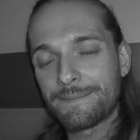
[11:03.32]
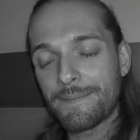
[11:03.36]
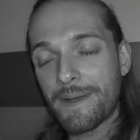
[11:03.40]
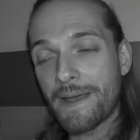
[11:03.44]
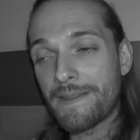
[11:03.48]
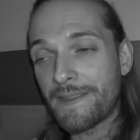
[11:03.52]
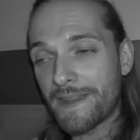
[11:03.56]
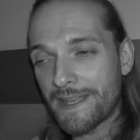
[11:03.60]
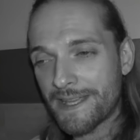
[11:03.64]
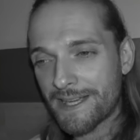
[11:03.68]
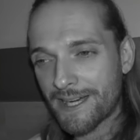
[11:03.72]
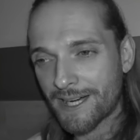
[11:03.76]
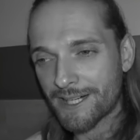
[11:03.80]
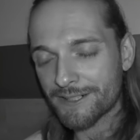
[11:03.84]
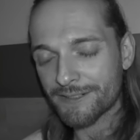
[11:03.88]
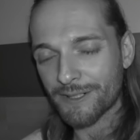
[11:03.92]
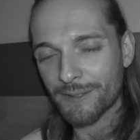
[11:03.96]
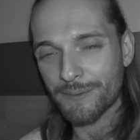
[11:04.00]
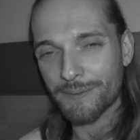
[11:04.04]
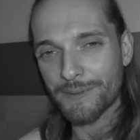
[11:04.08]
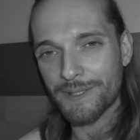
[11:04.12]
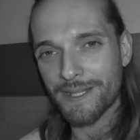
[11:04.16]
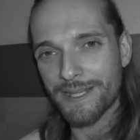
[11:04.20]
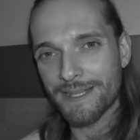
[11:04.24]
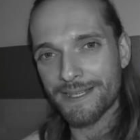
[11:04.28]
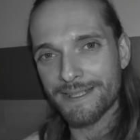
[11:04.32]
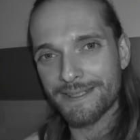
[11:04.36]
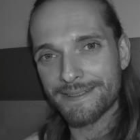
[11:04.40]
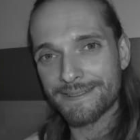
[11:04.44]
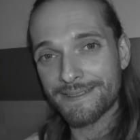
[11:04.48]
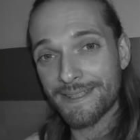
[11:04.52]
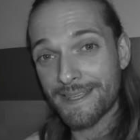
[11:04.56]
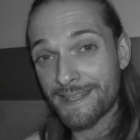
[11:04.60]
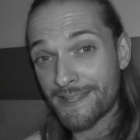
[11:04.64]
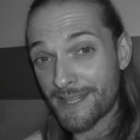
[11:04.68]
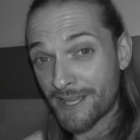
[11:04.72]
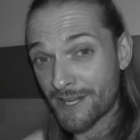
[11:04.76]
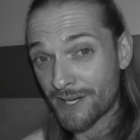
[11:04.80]
And they are out there,
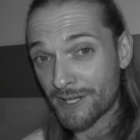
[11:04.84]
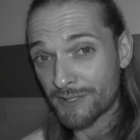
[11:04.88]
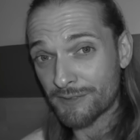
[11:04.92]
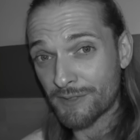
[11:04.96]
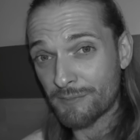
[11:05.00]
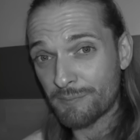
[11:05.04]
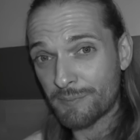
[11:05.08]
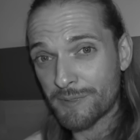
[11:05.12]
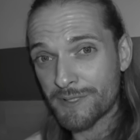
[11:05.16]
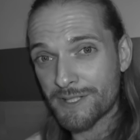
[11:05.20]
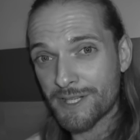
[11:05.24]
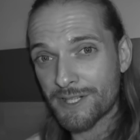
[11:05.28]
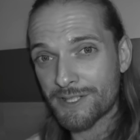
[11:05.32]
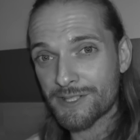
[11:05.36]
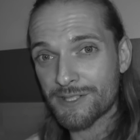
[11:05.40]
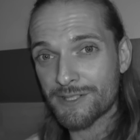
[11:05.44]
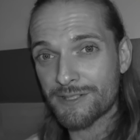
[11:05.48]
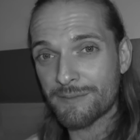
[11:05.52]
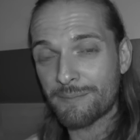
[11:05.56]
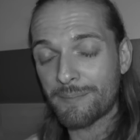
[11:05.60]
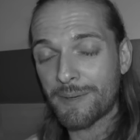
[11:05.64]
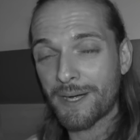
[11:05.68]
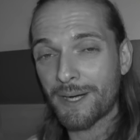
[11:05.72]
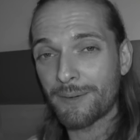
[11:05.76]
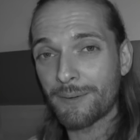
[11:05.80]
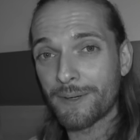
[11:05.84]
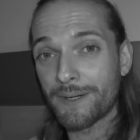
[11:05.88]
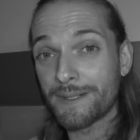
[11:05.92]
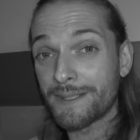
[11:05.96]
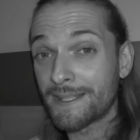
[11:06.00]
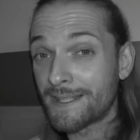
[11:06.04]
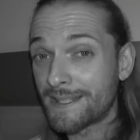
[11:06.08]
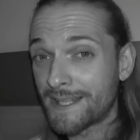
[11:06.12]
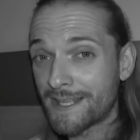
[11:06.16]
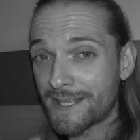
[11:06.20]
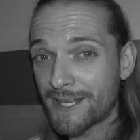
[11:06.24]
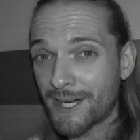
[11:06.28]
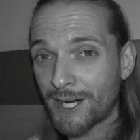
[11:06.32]
and they are in positions of power,
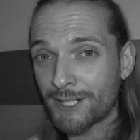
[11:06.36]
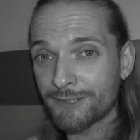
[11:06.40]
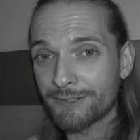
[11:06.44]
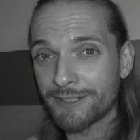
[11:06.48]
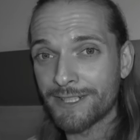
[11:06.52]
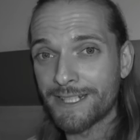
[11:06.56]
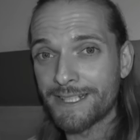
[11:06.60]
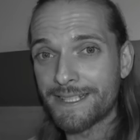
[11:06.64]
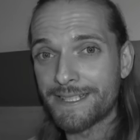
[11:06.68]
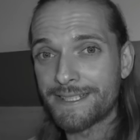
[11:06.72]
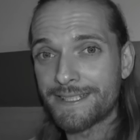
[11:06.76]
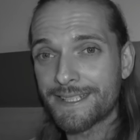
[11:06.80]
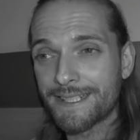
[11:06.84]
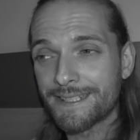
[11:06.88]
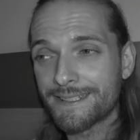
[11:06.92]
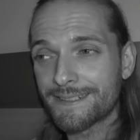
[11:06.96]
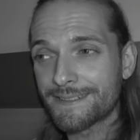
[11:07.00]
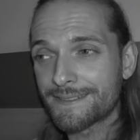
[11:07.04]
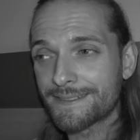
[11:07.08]
and they are elite.